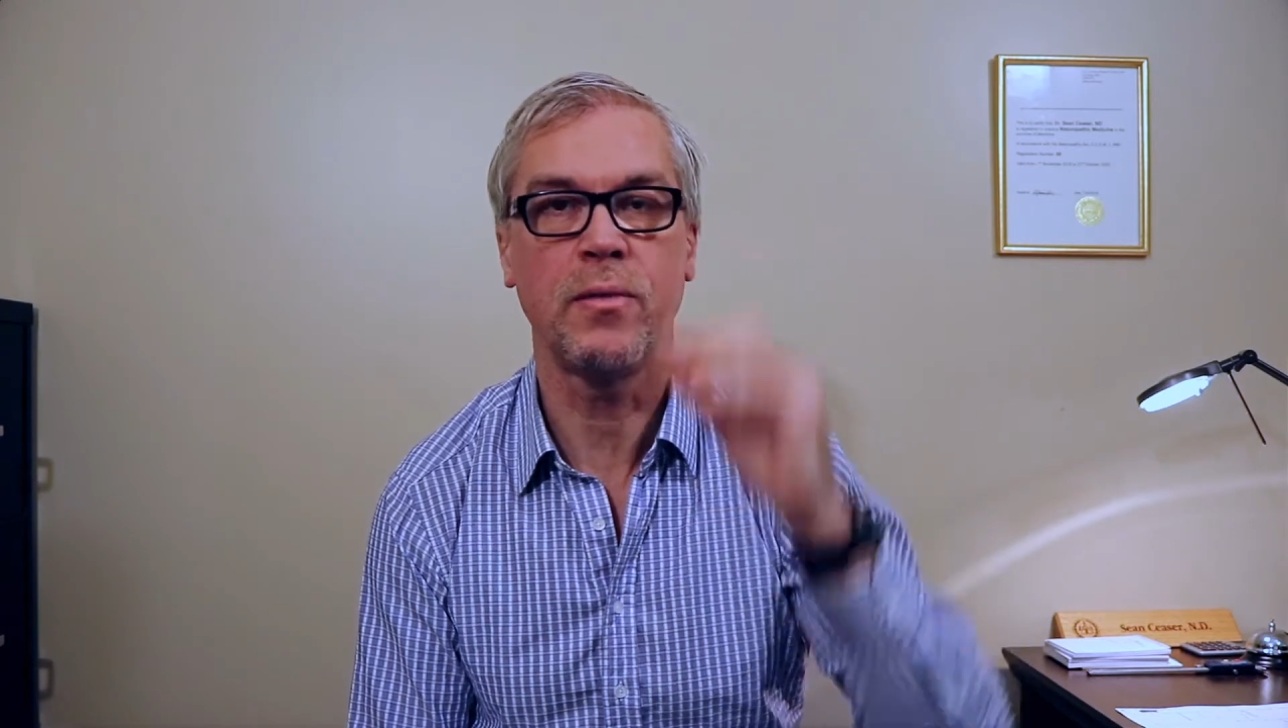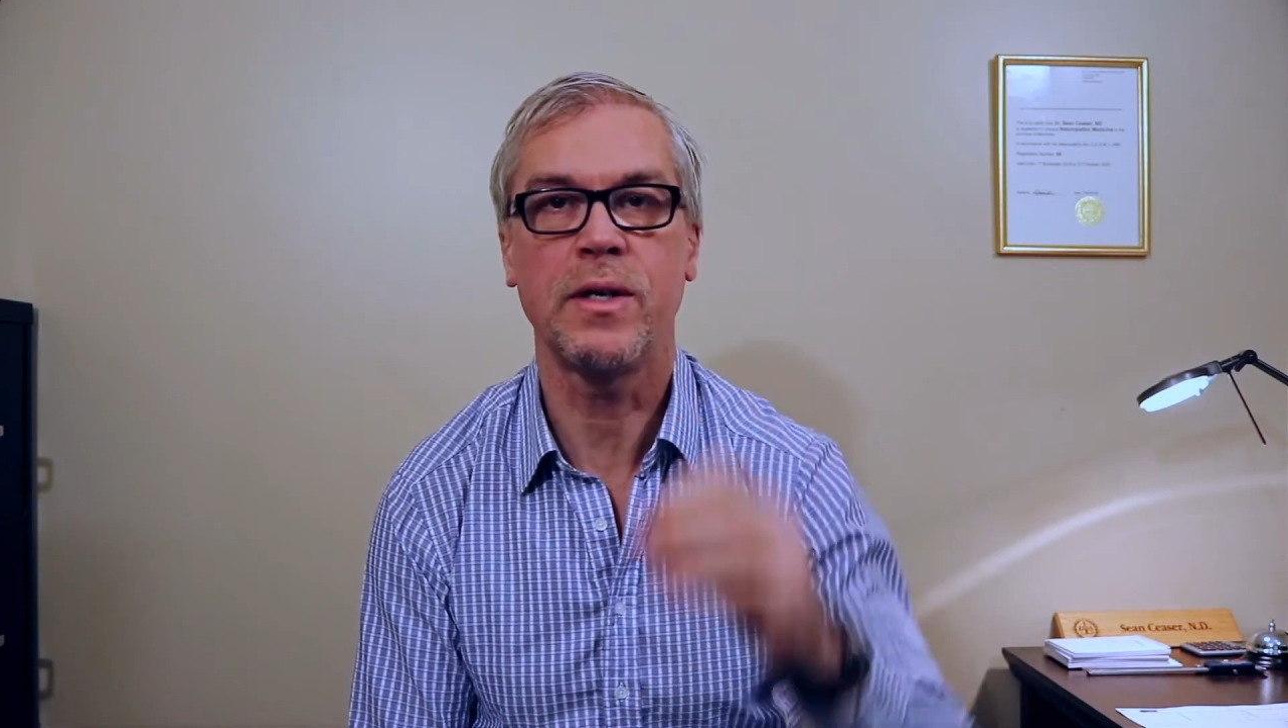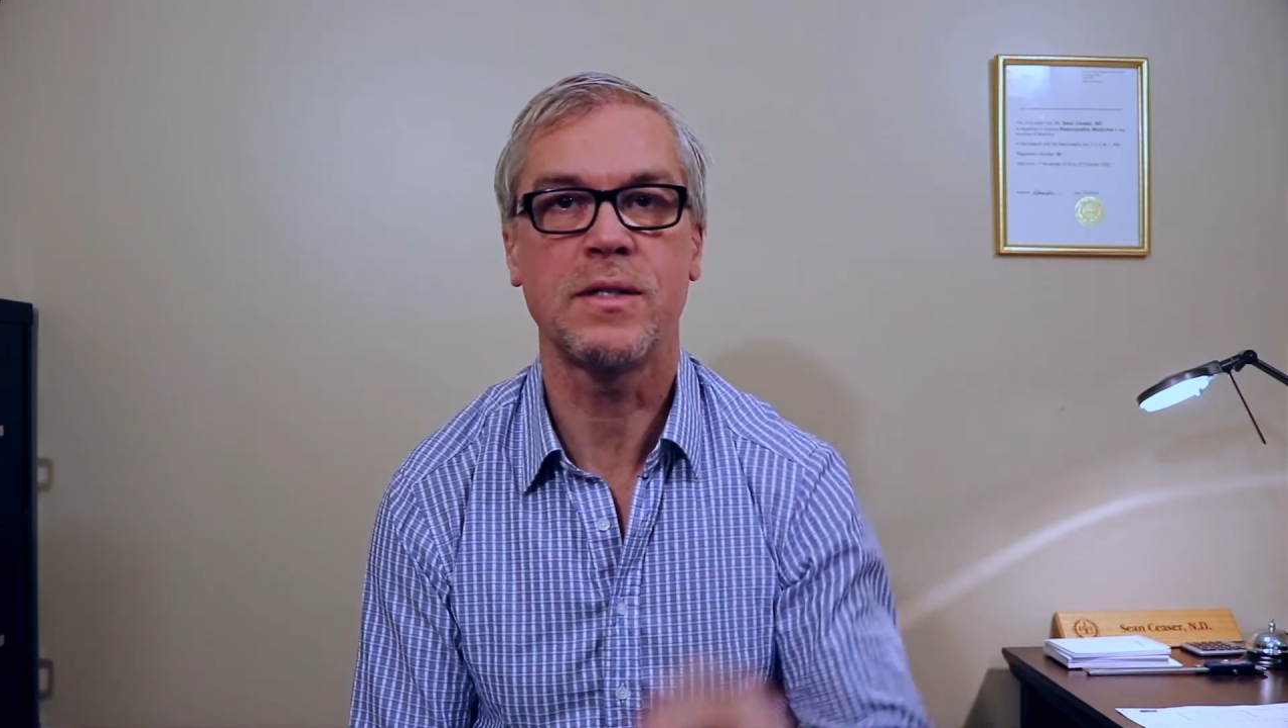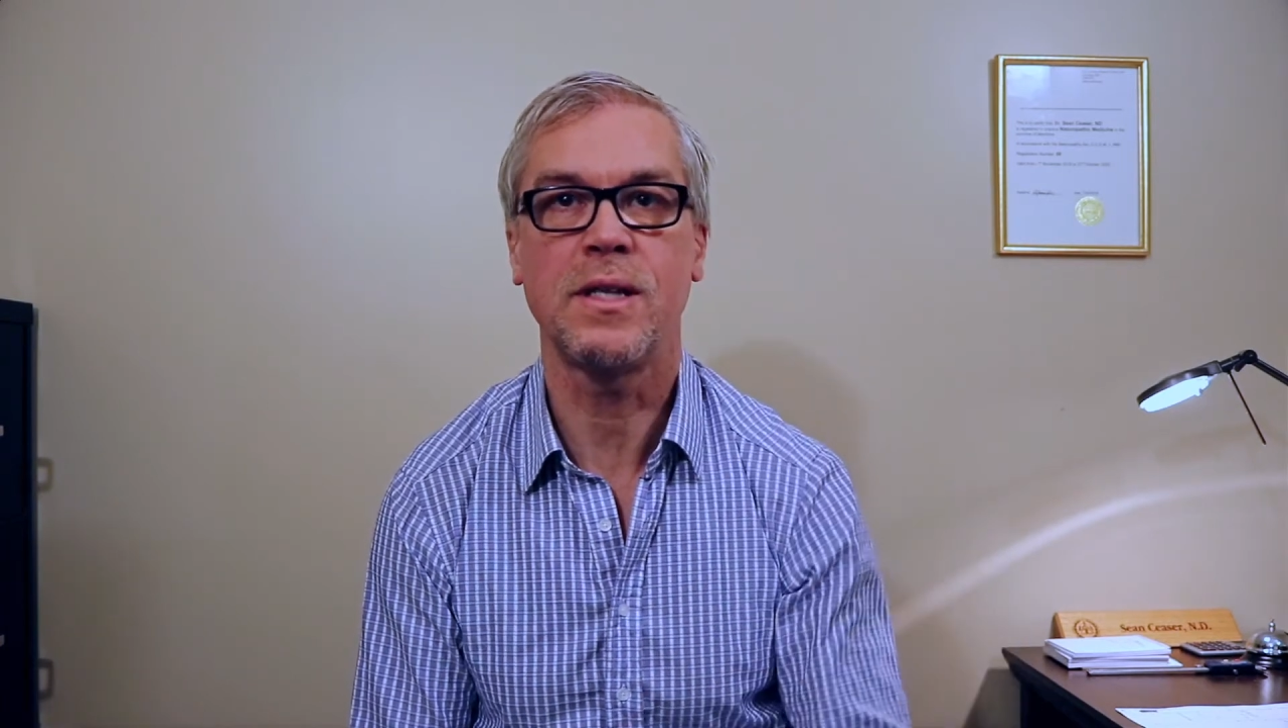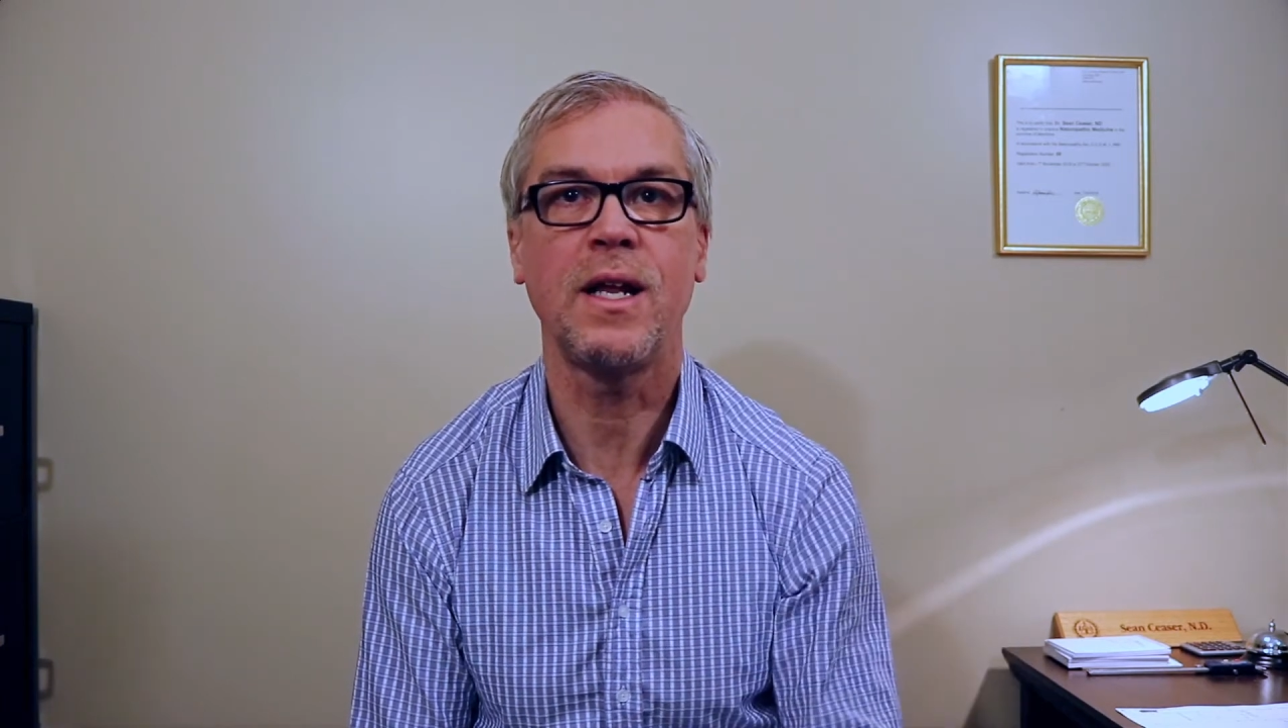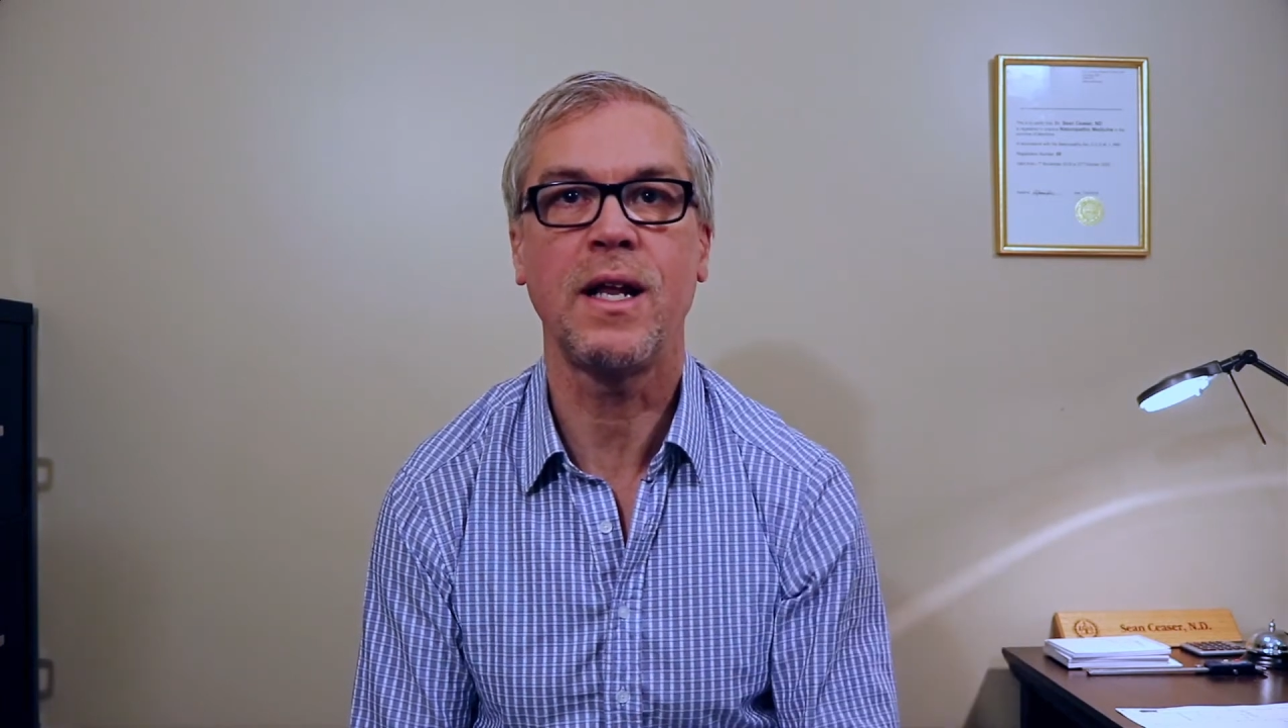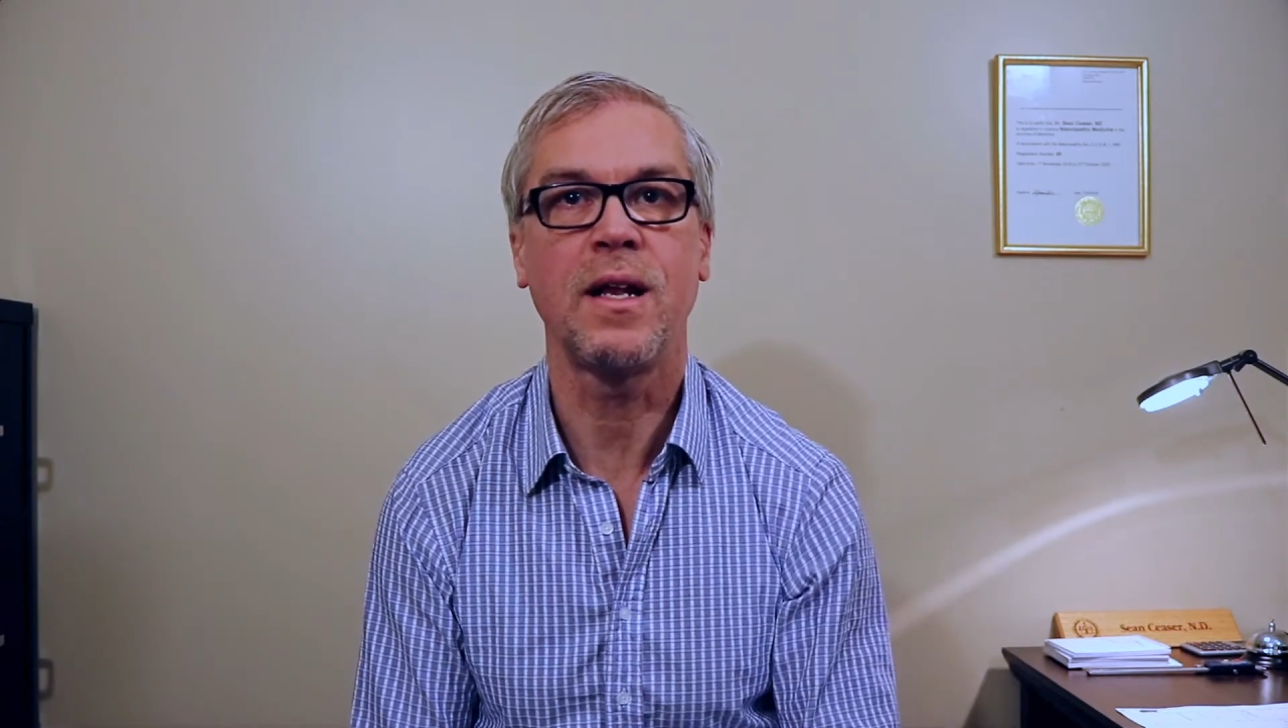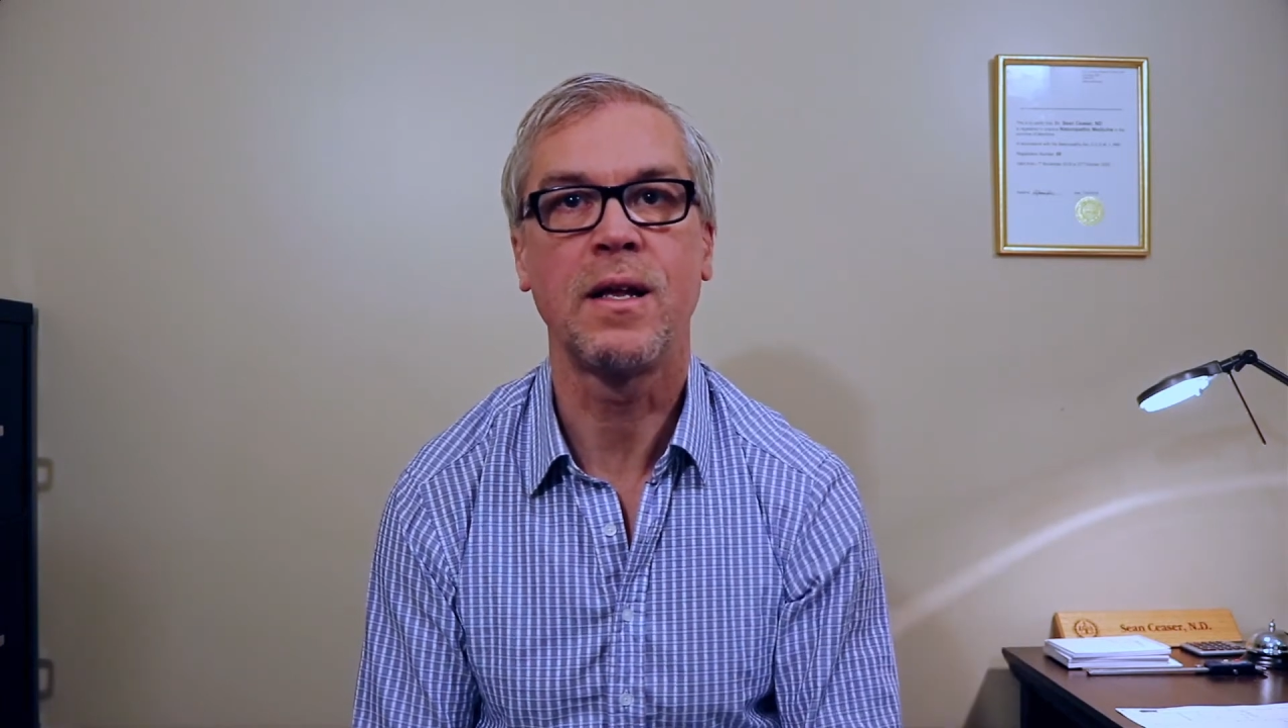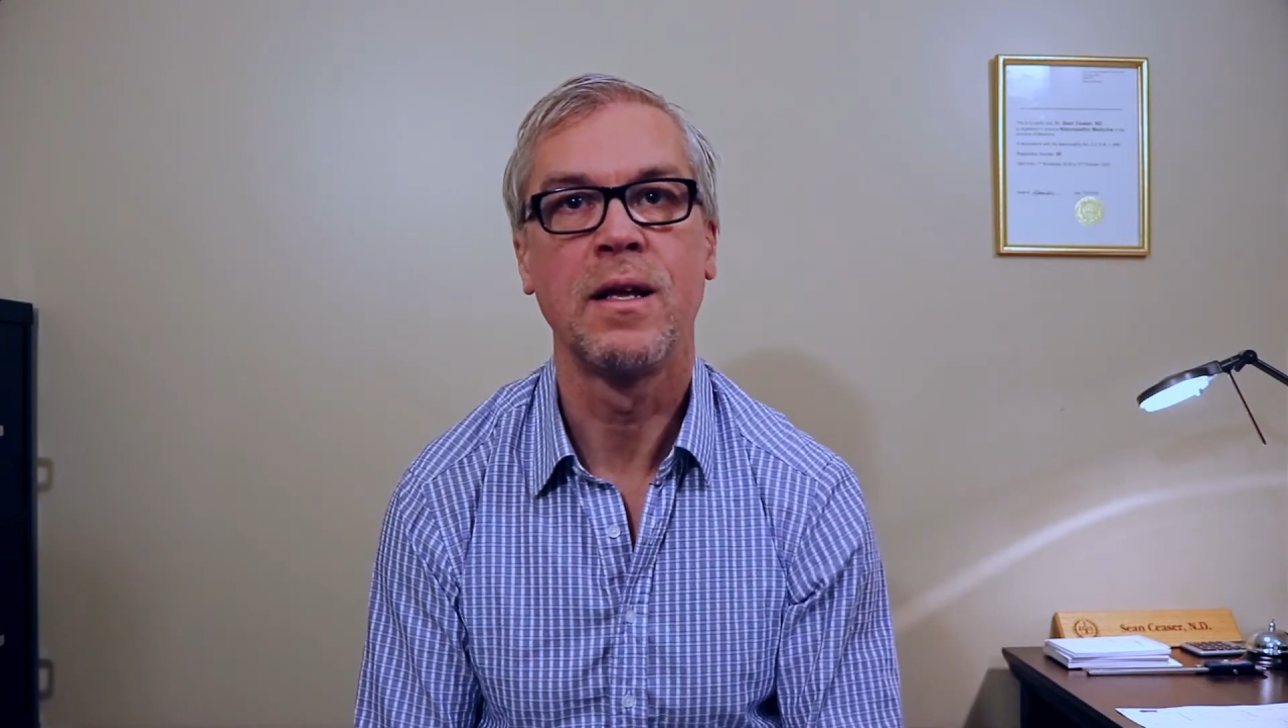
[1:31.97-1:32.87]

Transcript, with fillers: well studied.